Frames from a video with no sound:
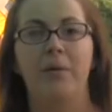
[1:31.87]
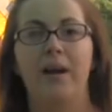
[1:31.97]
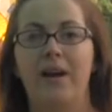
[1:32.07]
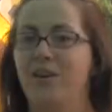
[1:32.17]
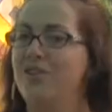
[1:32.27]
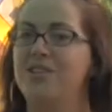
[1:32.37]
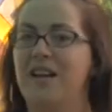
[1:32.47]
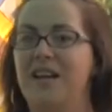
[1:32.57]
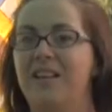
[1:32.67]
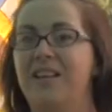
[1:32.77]
but I
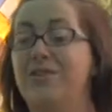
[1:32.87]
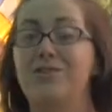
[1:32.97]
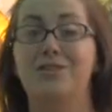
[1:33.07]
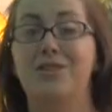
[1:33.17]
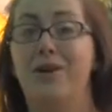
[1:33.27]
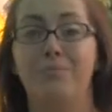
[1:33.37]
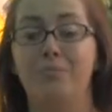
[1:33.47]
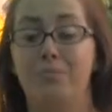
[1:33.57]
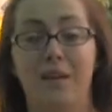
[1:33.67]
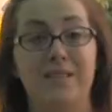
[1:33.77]
understand that there's some
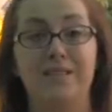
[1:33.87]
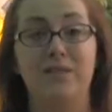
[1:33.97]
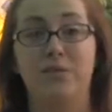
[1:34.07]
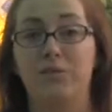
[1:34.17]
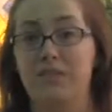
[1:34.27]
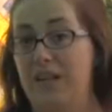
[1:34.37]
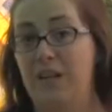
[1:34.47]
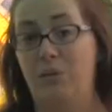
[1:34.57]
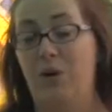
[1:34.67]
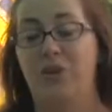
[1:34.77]
places of
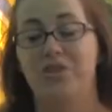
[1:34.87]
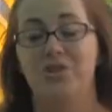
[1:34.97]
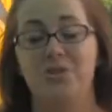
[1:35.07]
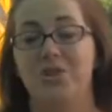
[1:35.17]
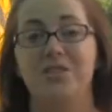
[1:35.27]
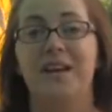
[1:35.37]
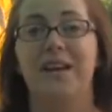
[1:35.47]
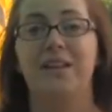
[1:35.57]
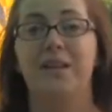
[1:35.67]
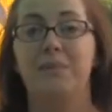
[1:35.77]
standing water that you just
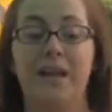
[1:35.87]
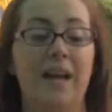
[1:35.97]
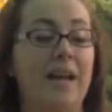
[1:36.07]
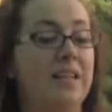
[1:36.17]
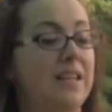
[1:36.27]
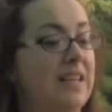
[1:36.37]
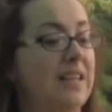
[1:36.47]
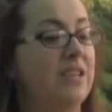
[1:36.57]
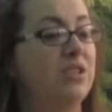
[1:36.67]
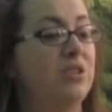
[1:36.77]
can't eliminate and you
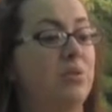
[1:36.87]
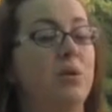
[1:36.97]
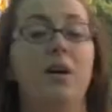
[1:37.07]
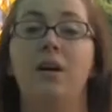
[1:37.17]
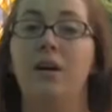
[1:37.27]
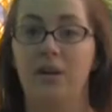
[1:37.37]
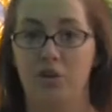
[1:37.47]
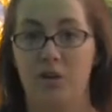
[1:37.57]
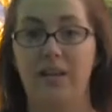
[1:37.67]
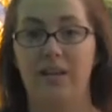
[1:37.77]
need to
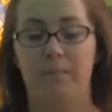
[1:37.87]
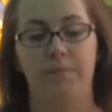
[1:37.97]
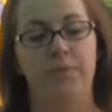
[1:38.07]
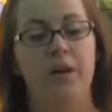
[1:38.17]
treat them.